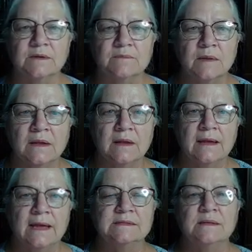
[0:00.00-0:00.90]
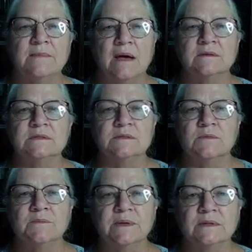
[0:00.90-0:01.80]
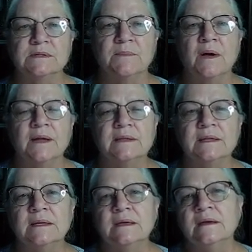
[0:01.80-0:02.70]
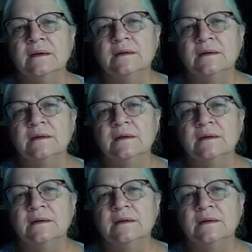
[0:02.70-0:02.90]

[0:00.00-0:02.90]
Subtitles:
And as the mountains were built upon the